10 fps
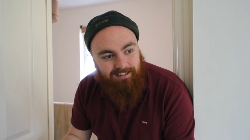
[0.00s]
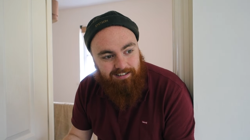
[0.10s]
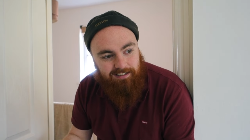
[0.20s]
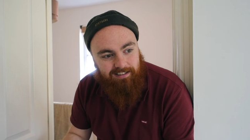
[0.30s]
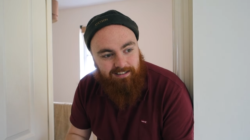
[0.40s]

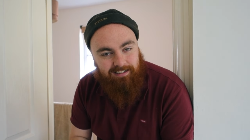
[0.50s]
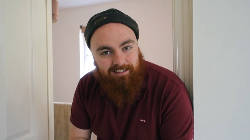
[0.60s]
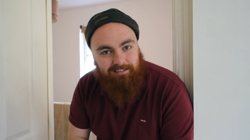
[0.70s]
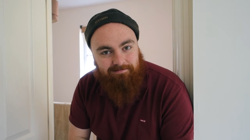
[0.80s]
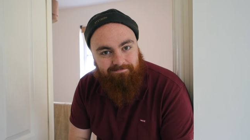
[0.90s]

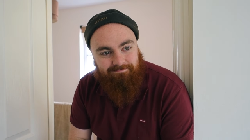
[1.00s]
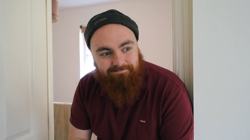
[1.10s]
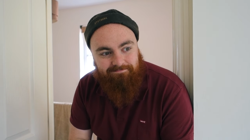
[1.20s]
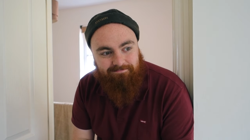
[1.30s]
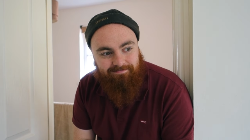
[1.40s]

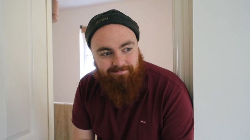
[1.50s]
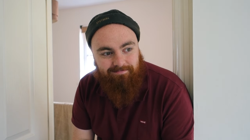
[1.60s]
Nobody speaks.